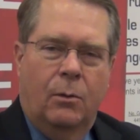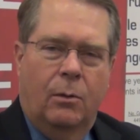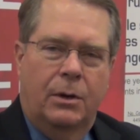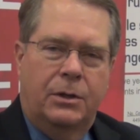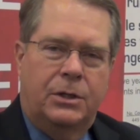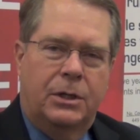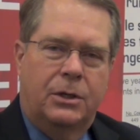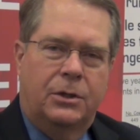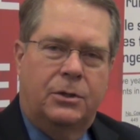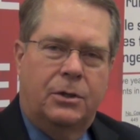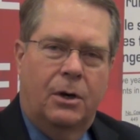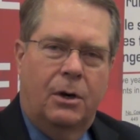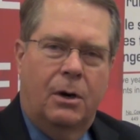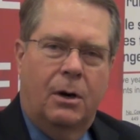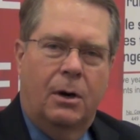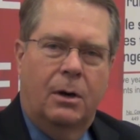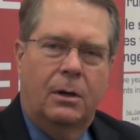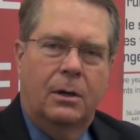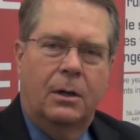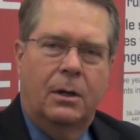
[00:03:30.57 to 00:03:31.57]
which in
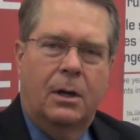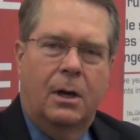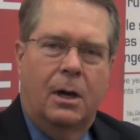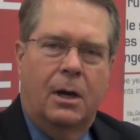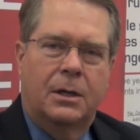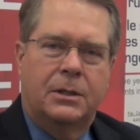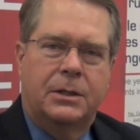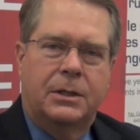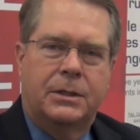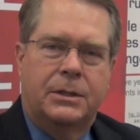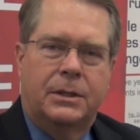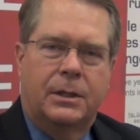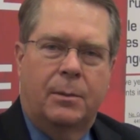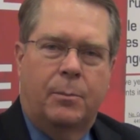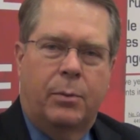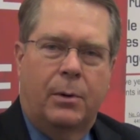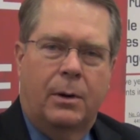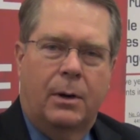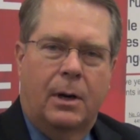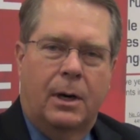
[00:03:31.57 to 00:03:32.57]
turn causes
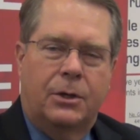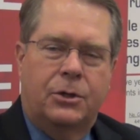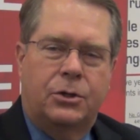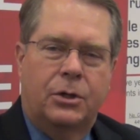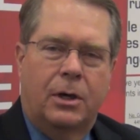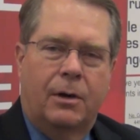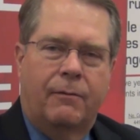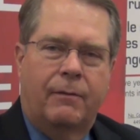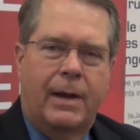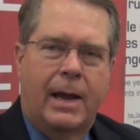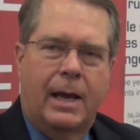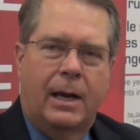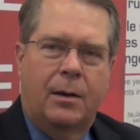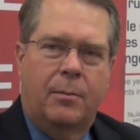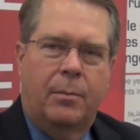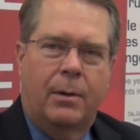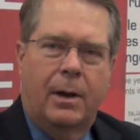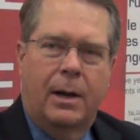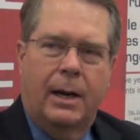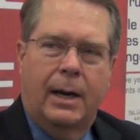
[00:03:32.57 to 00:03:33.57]
the production of
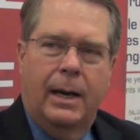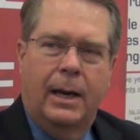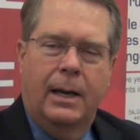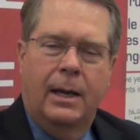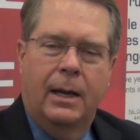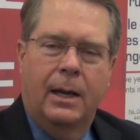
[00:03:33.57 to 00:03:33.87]
antibody,